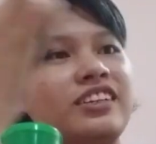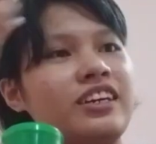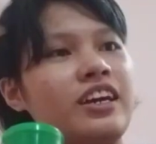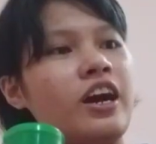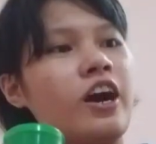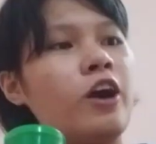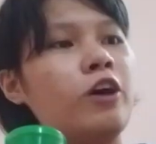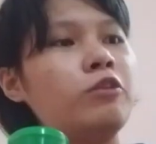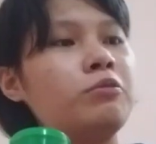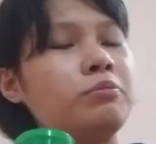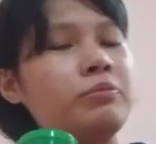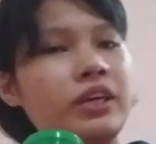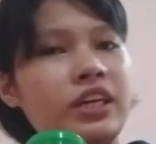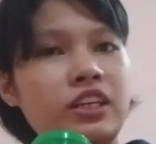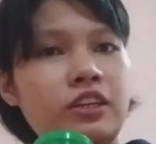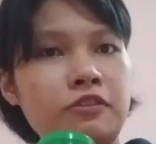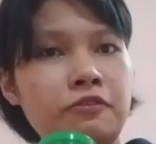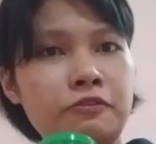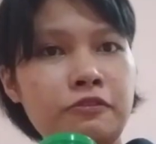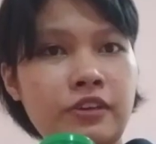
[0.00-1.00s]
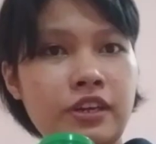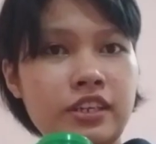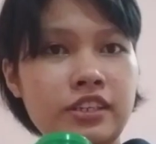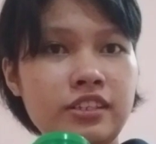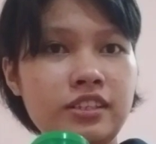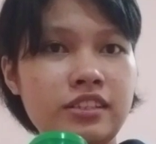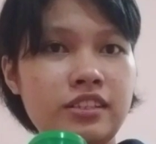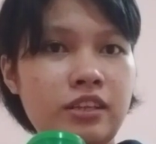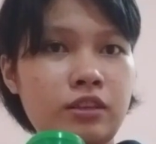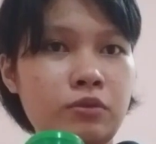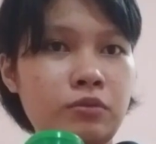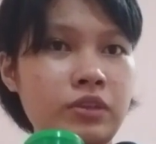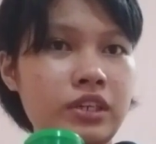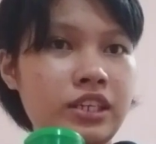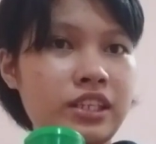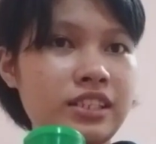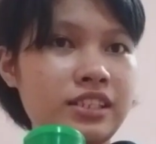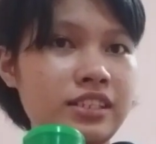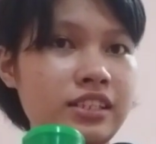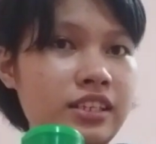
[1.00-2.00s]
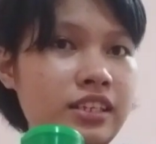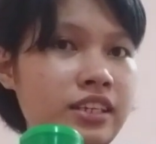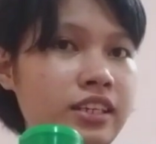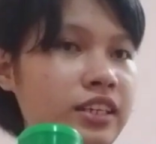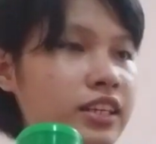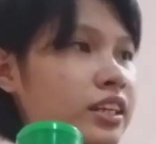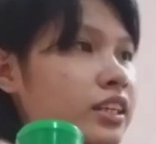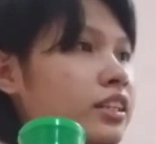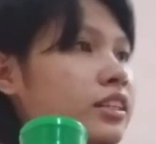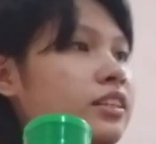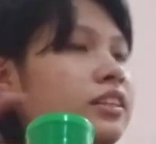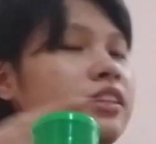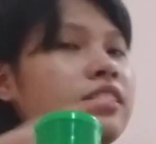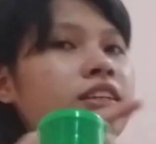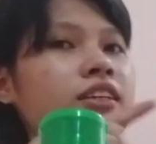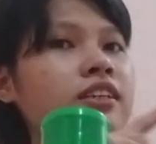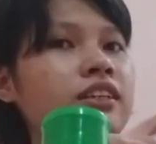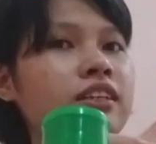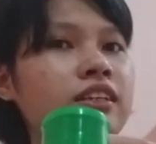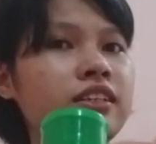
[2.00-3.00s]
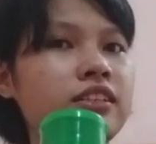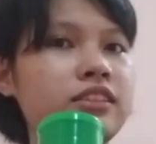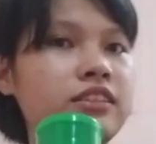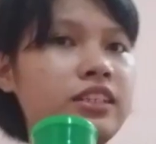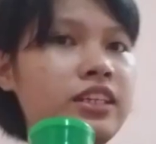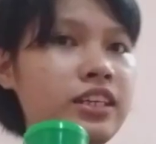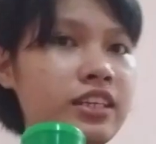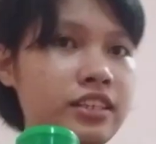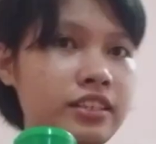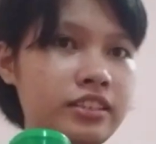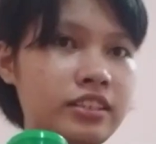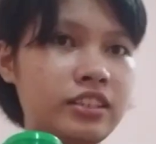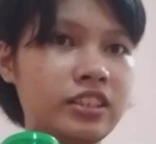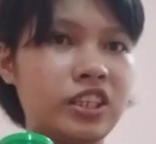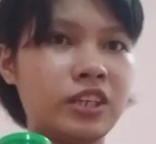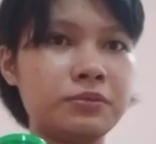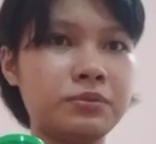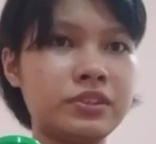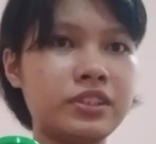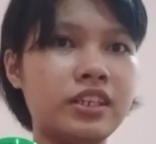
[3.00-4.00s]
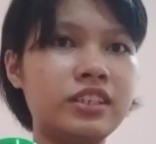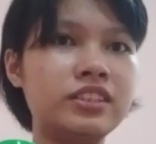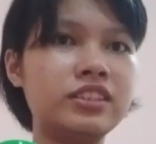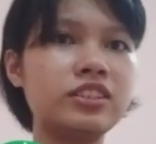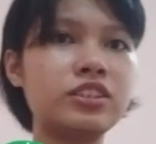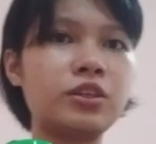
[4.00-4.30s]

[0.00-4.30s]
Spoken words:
How many phases that we can see in this substance.